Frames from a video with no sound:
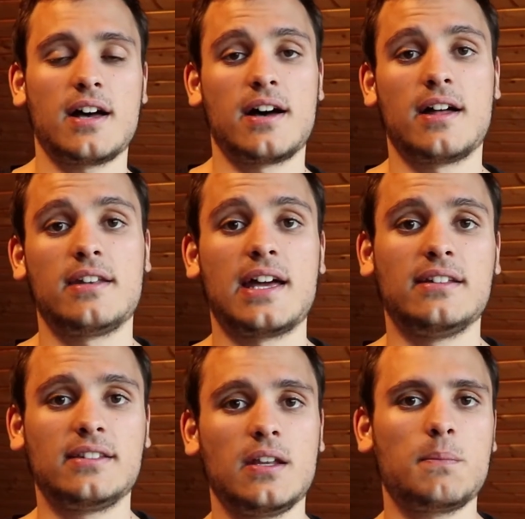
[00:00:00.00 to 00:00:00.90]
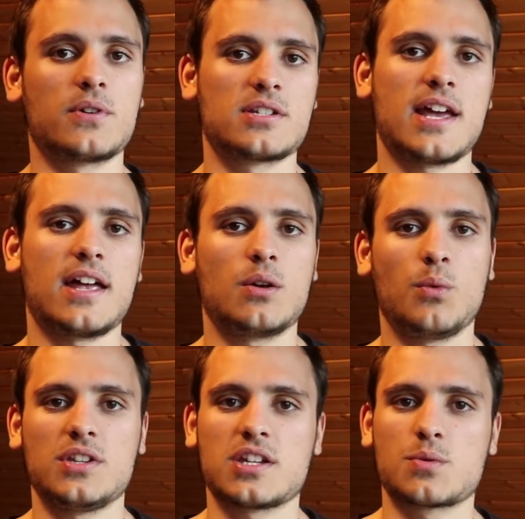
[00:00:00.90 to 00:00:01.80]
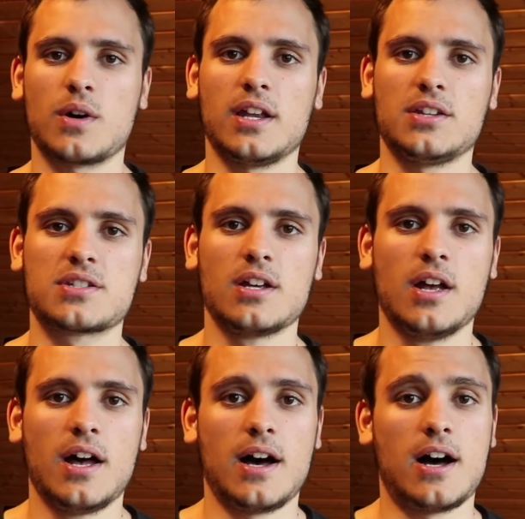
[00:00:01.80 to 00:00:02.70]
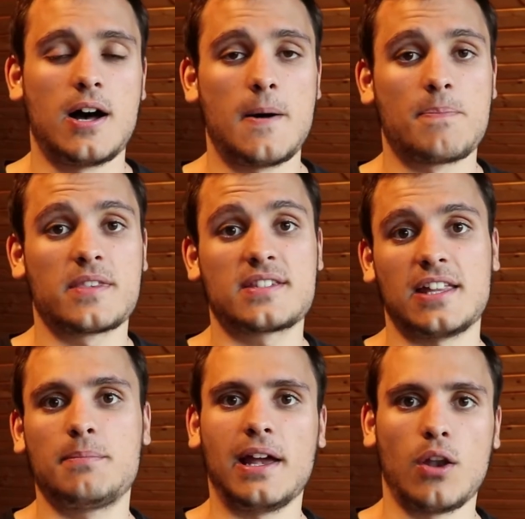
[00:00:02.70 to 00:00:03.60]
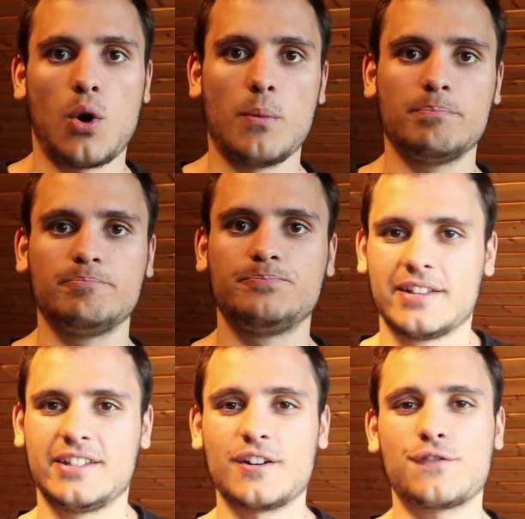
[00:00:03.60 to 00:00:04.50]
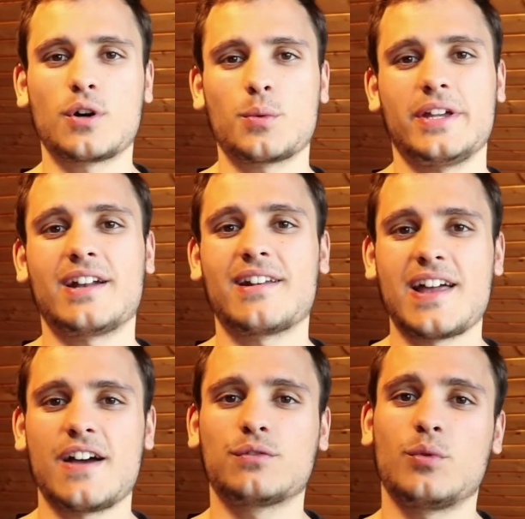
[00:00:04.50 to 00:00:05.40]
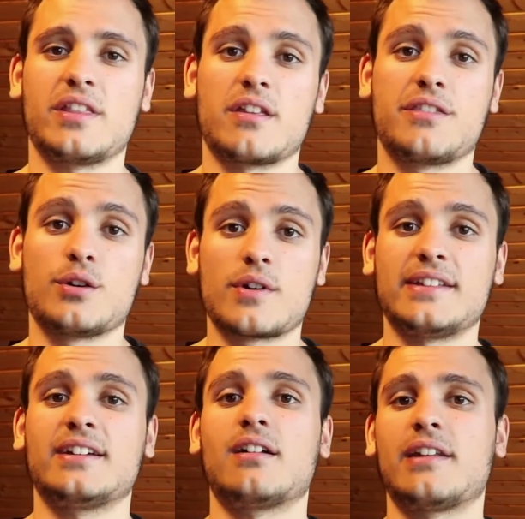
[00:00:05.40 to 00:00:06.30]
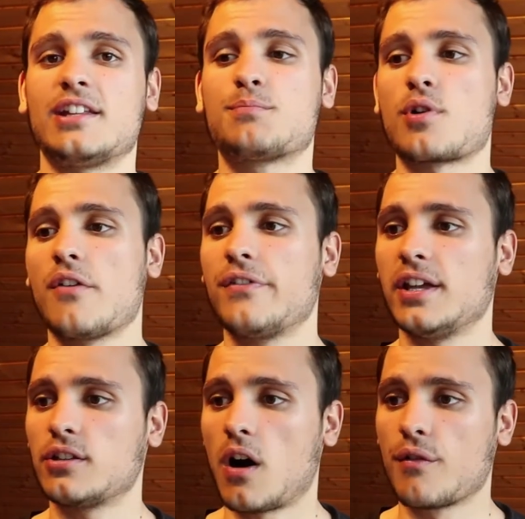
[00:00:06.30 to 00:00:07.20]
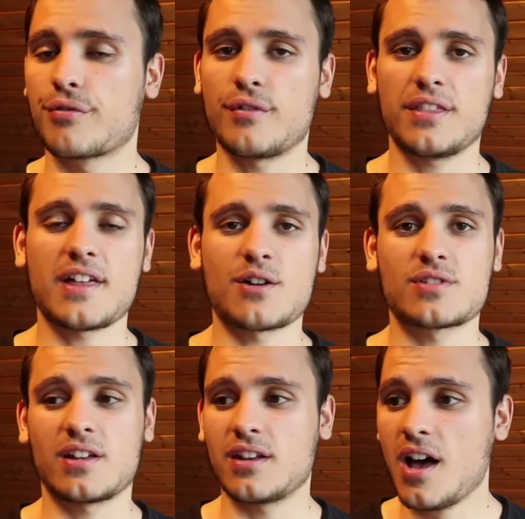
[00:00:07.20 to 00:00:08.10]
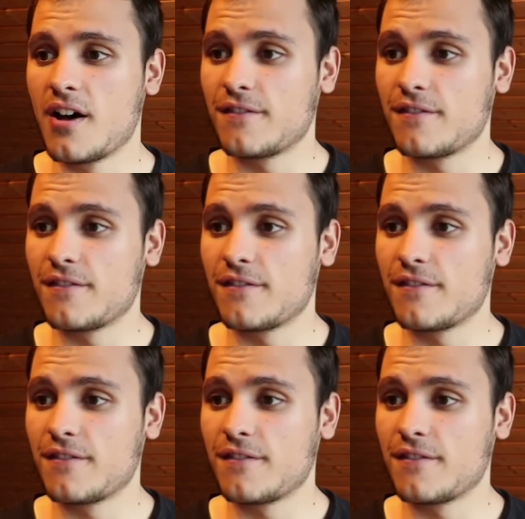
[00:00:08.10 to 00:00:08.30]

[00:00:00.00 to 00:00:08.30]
19%, which is what it's set by law. Therefore, we are left with a theoretical net profit of 3,005.91